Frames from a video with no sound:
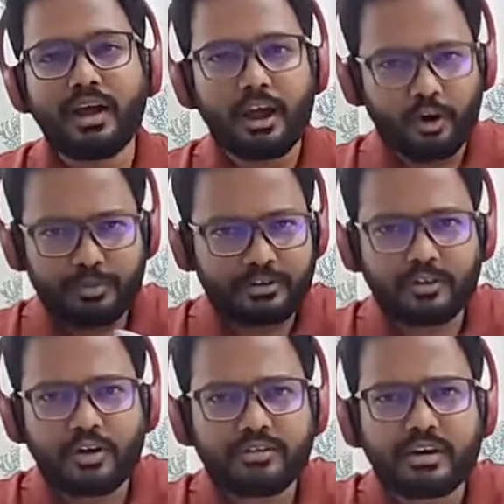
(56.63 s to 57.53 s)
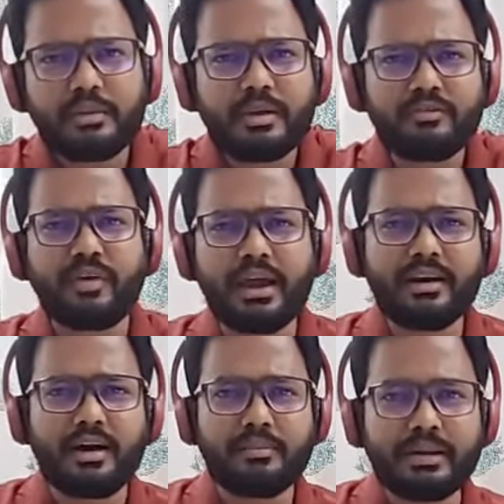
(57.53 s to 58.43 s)
I hope it's all streaming fine.
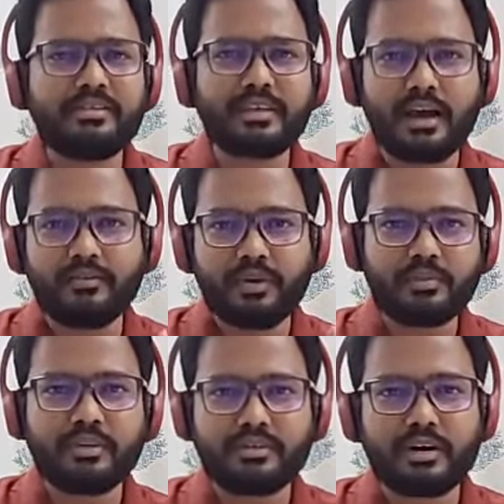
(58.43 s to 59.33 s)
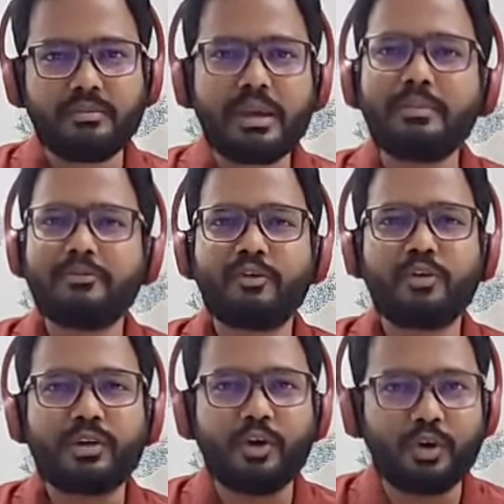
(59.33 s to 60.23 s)
Uh, please confirm the streaming before
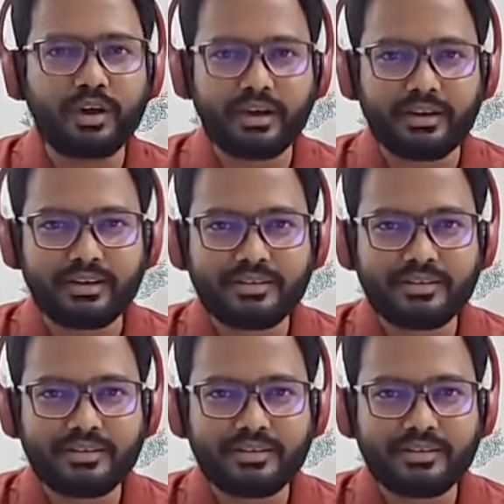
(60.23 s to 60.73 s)
we go ahead.